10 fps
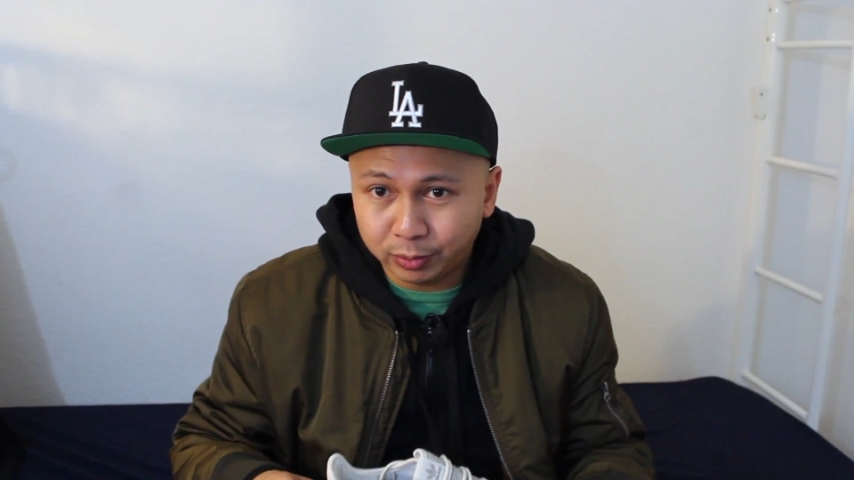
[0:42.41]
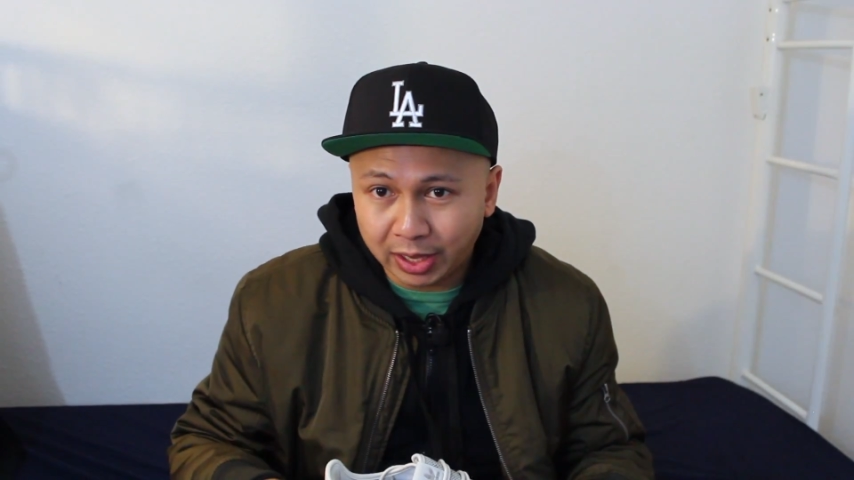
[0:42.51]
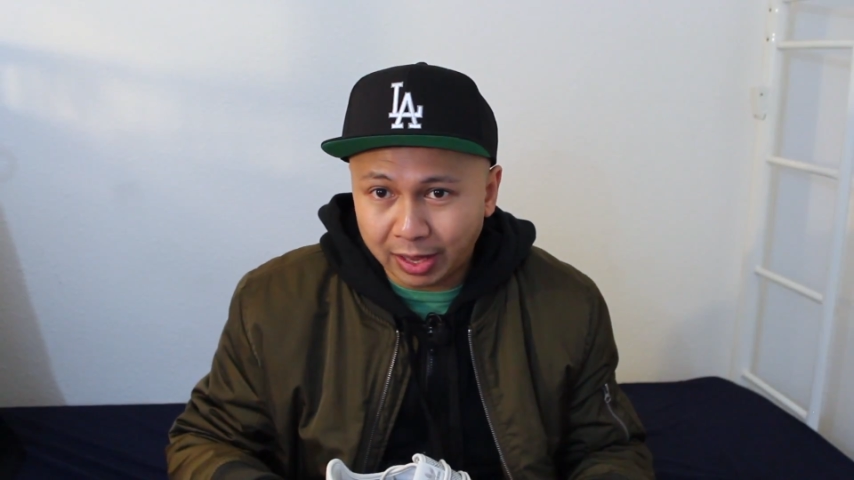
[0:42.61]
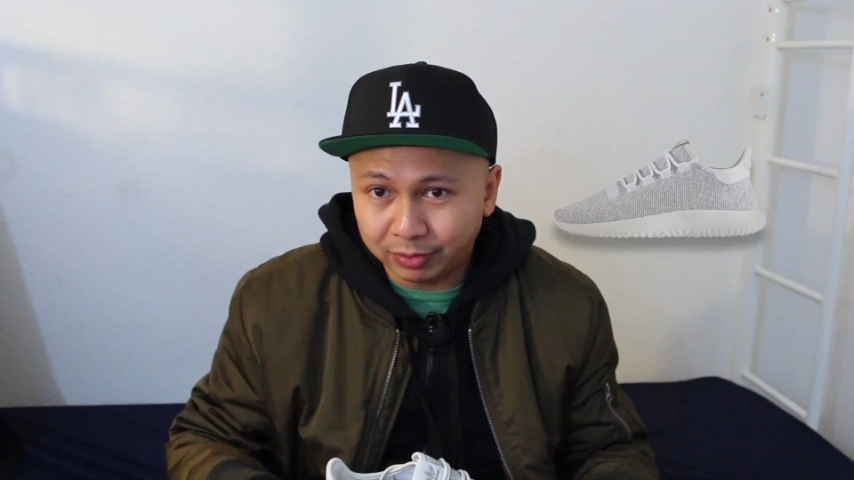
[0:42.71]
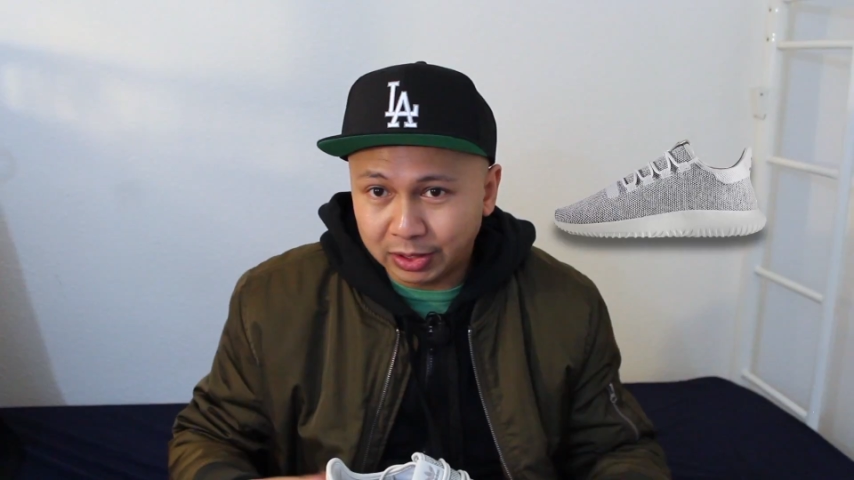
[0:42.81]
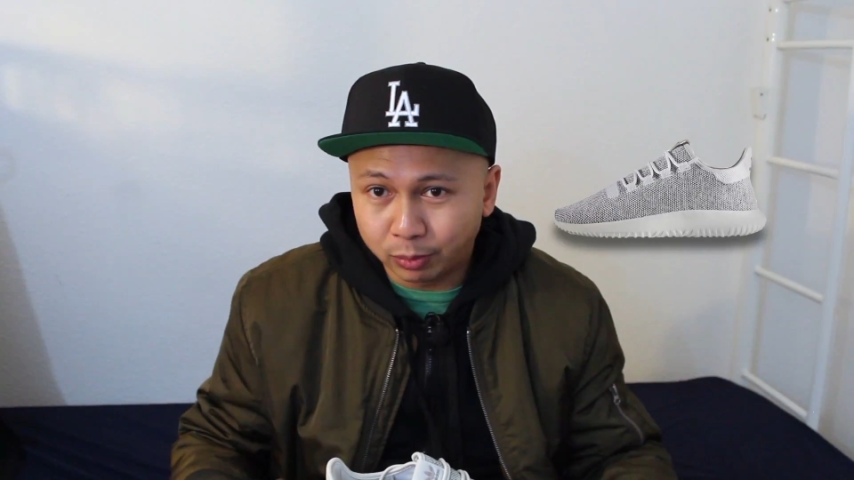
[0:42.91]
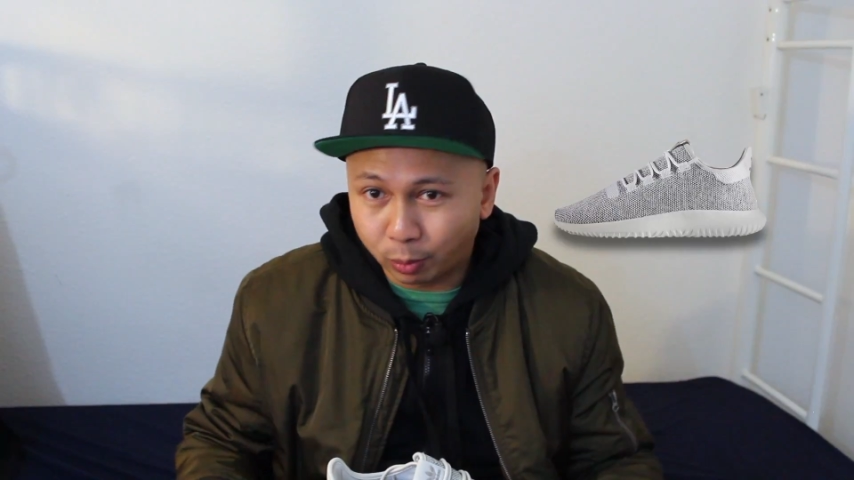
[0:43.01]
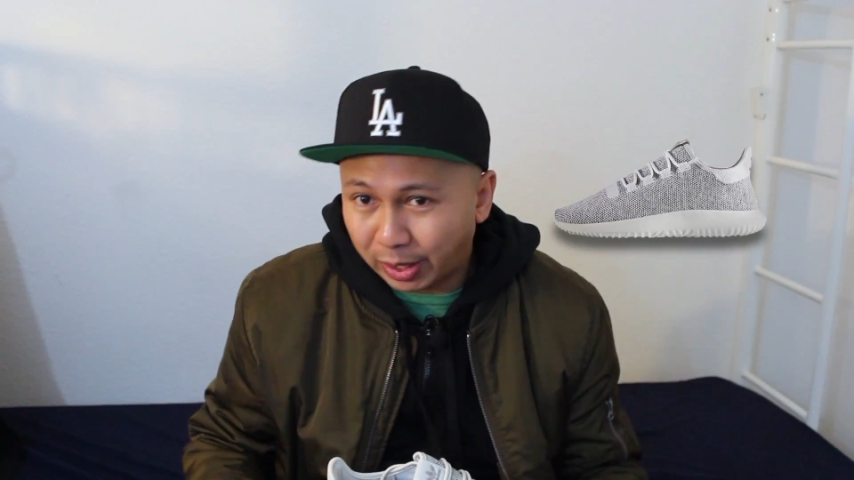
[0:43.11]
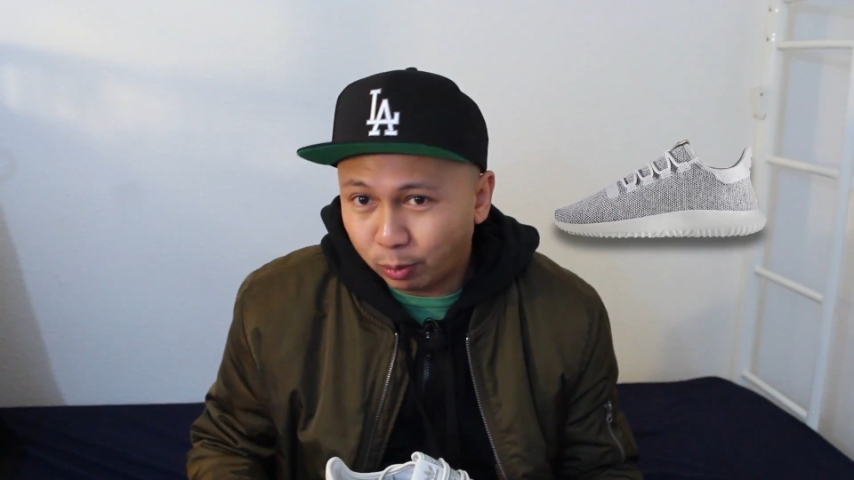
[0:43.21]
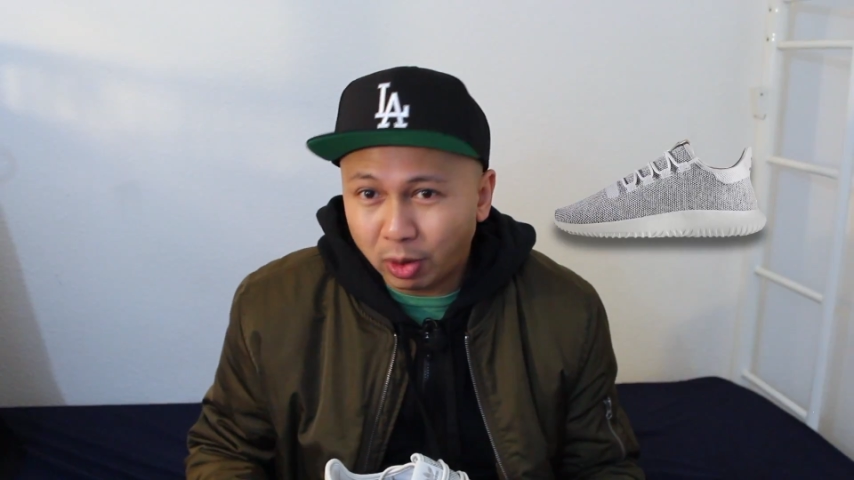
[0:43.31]
We have the
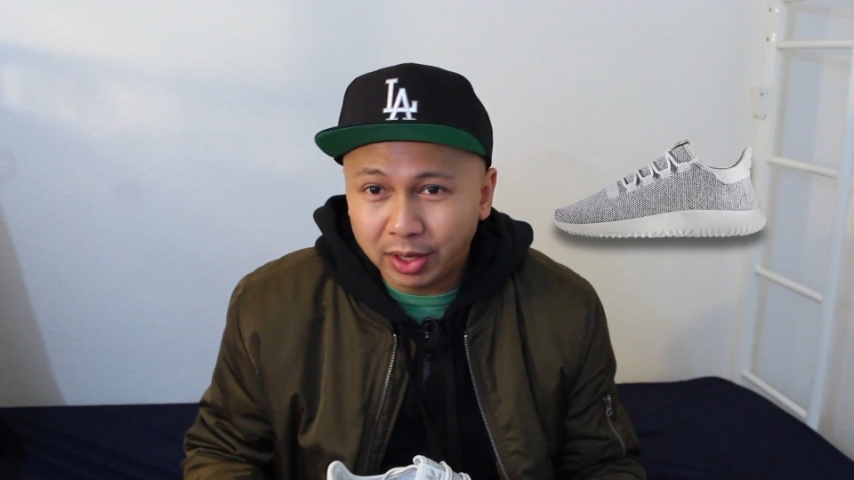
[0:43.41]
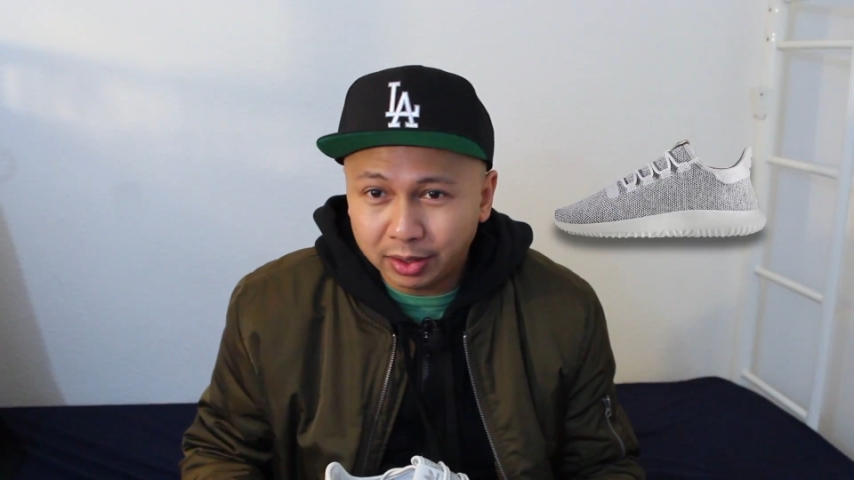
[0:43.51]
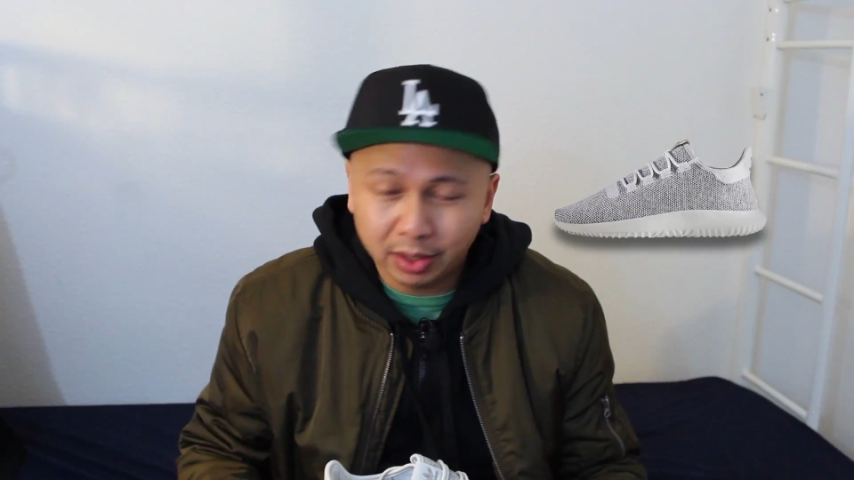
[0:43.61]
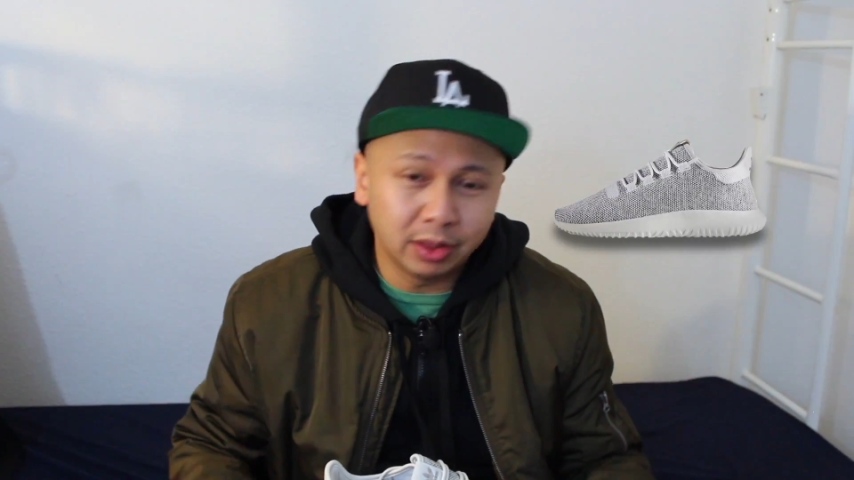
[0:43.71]
gray one,